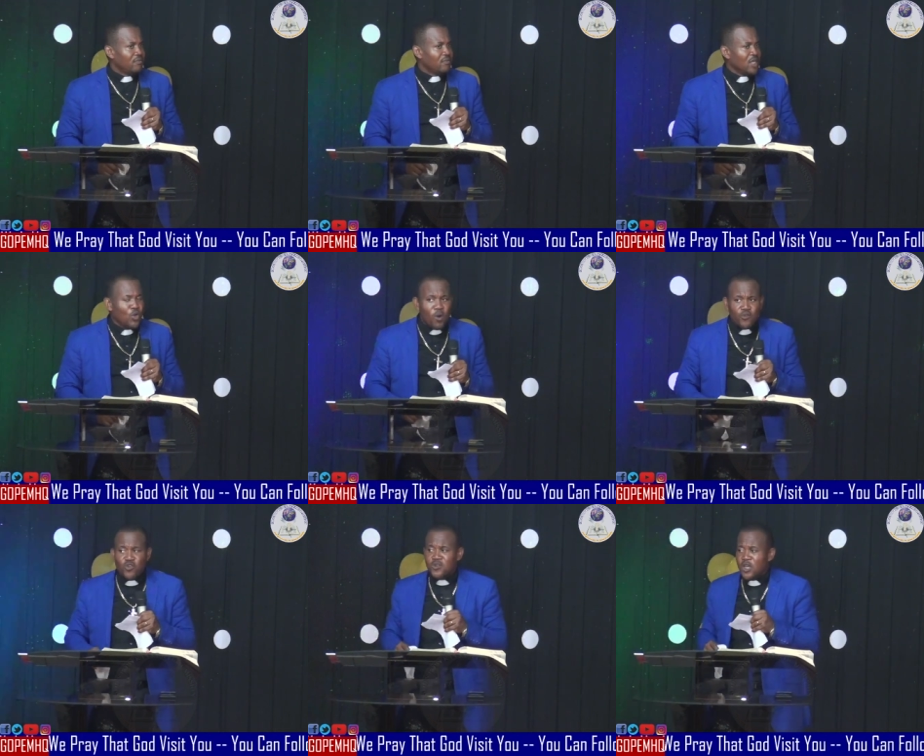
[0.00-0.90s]
You want
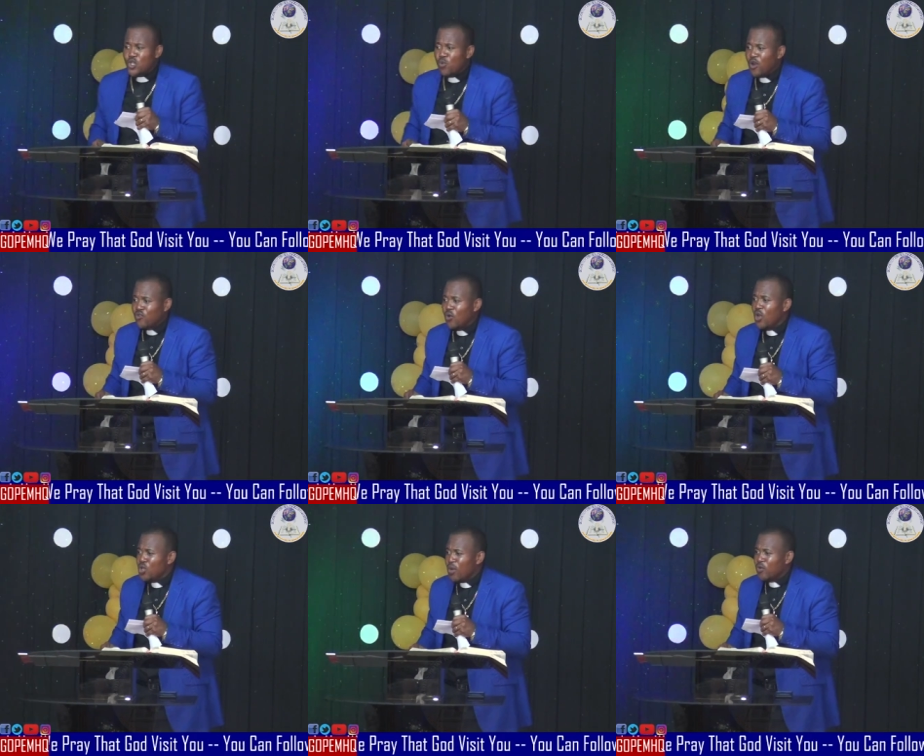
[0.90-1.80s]
to you want to
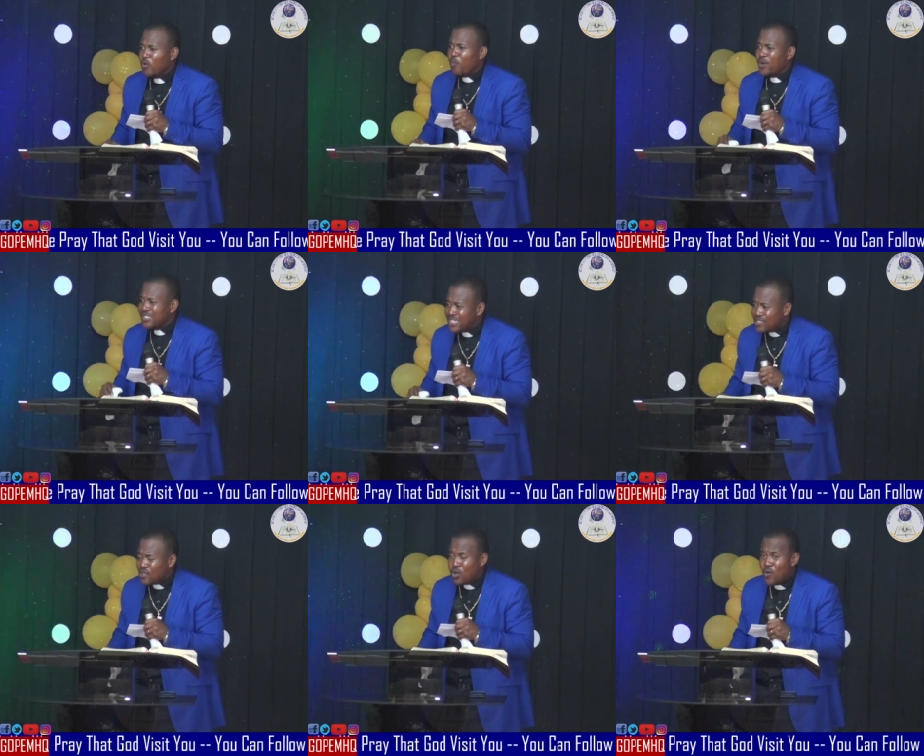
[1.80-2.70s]
you want to purchase
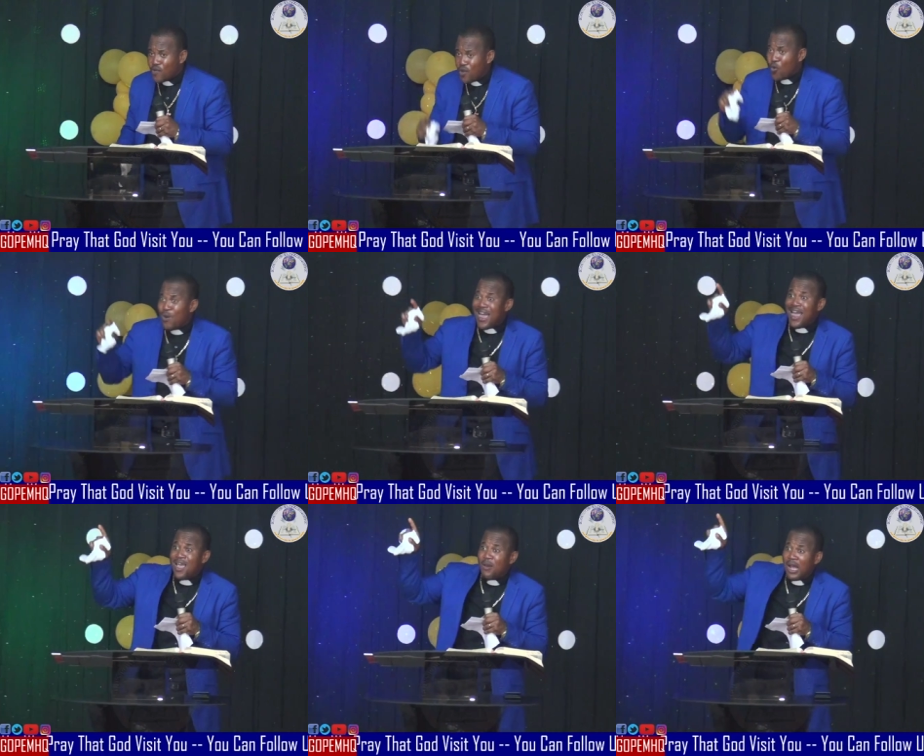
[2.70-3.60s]
clothes where
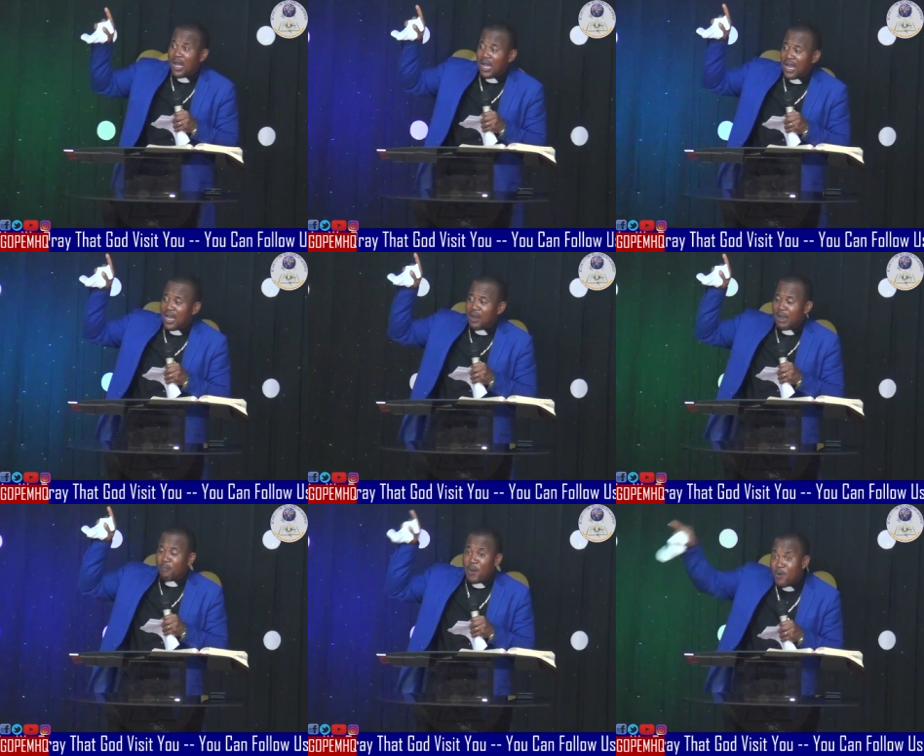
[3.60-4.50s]

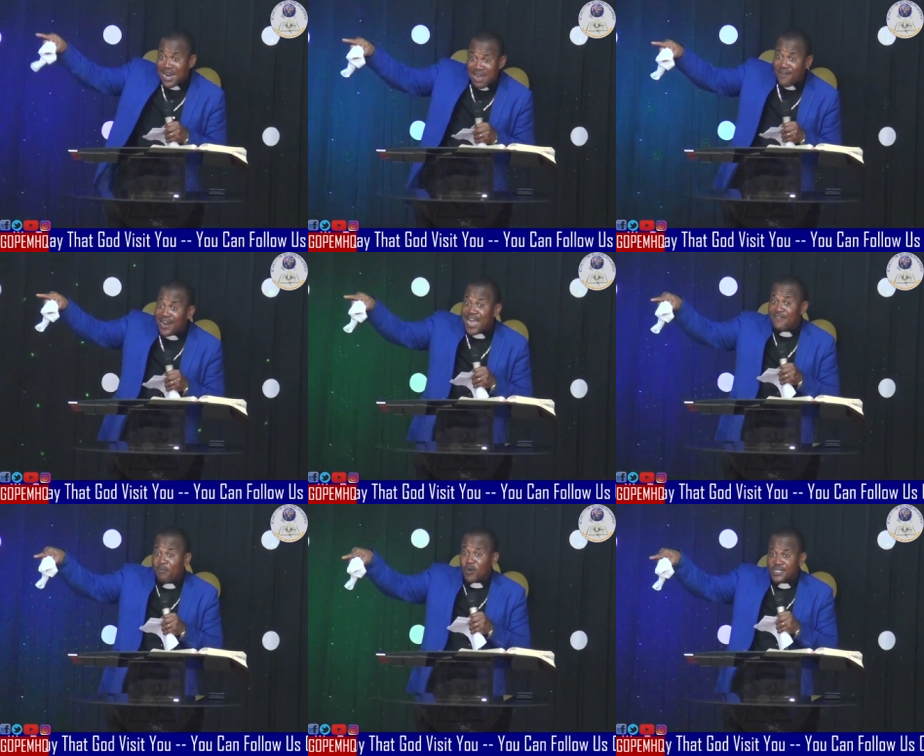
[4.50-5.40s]
people that have arrived are
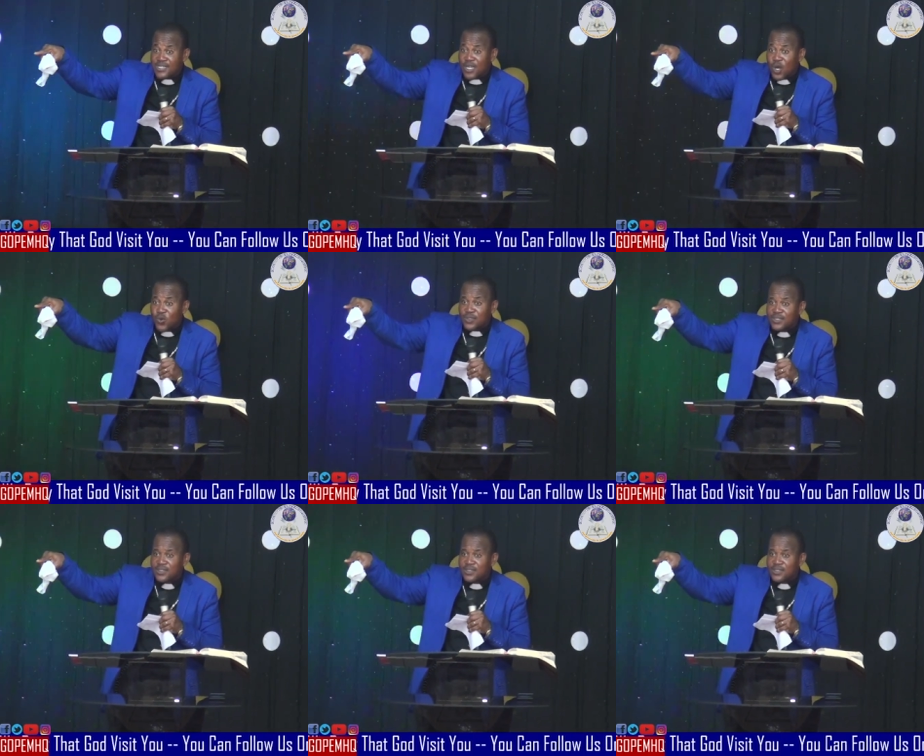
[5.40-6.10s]
purchasing clothes.